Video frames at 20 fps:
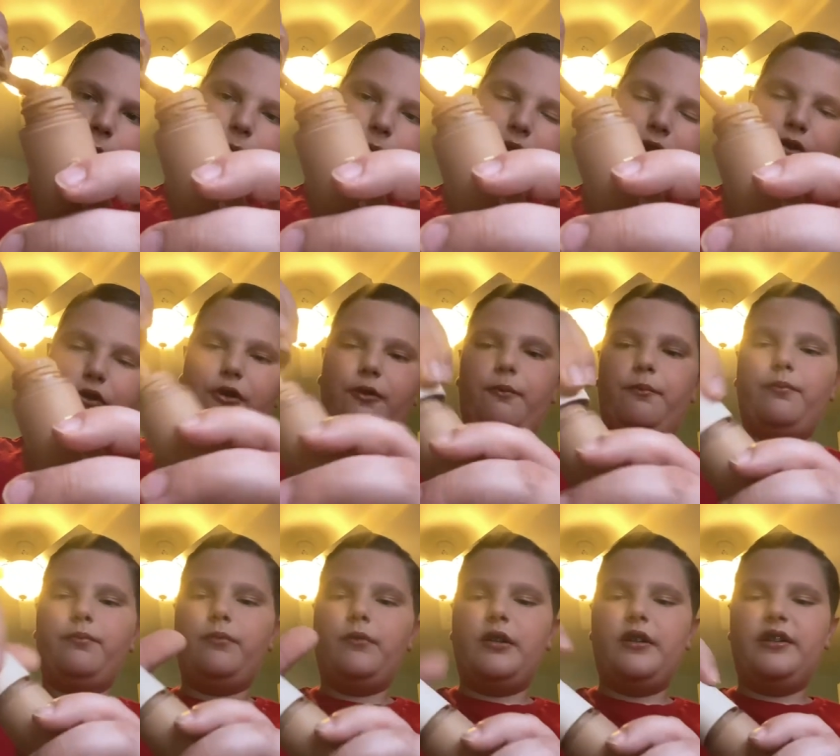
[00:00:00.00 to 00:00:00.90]
I don't know.
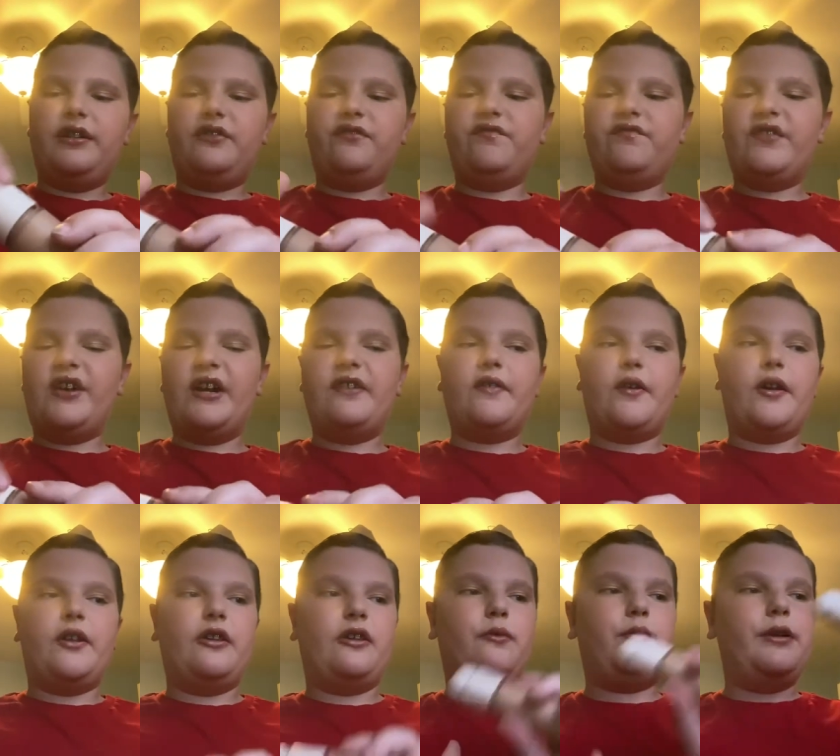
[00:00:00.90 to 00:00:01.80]
It's very,
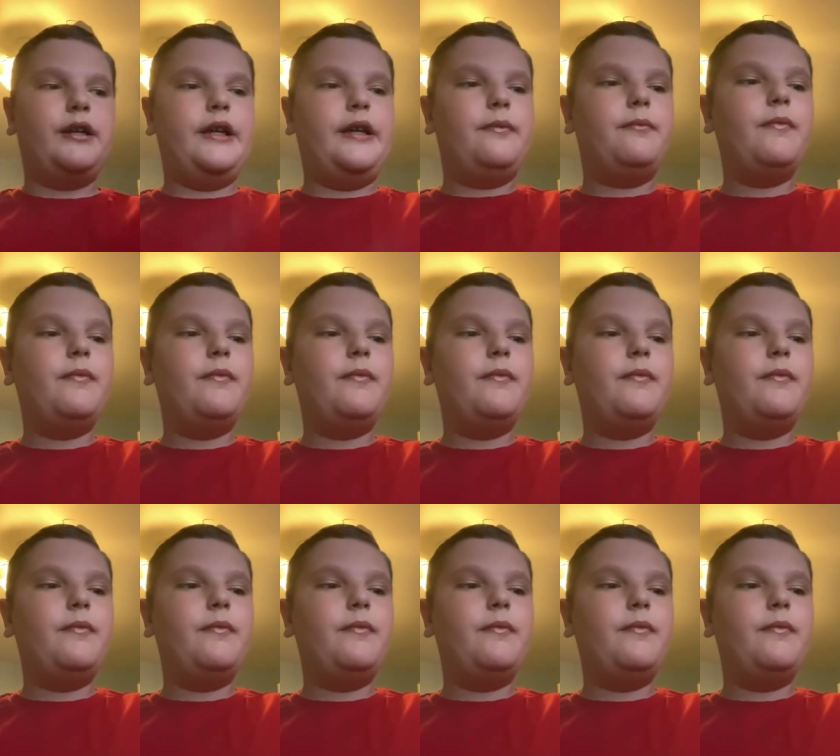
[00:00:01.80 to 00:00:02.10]
very liquidy.